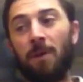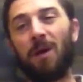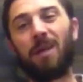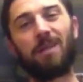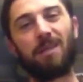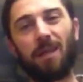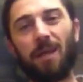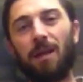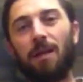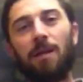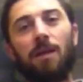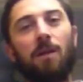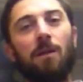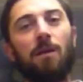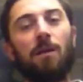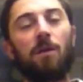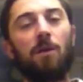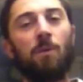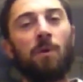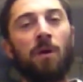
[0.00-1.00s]
Ideally, you
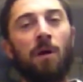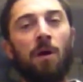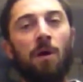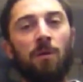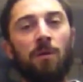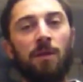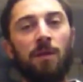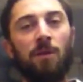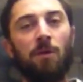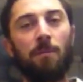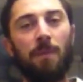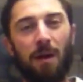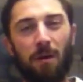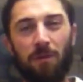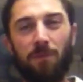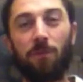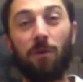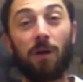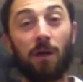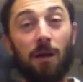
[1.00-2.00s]
know, you want to hold it in your
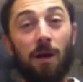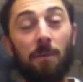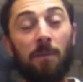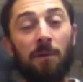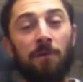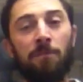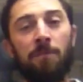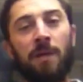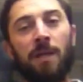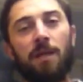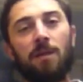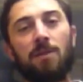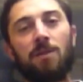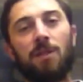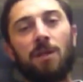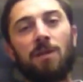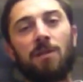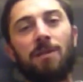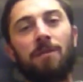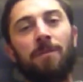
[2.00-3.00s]
mouth for a couple of minutes
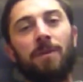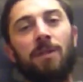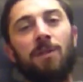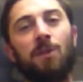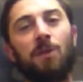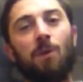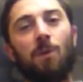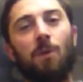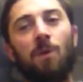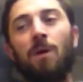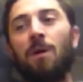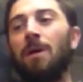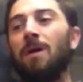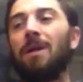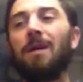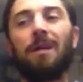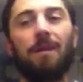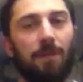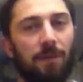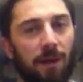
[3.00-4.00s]
just to be sure,
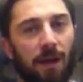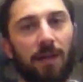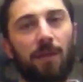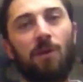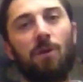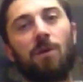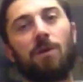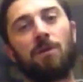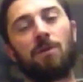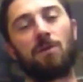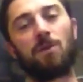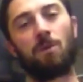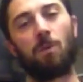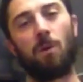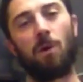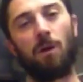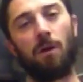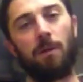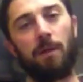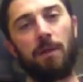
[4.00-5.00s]
then you can
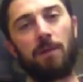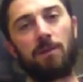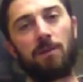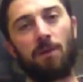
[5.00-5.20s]
swallow it.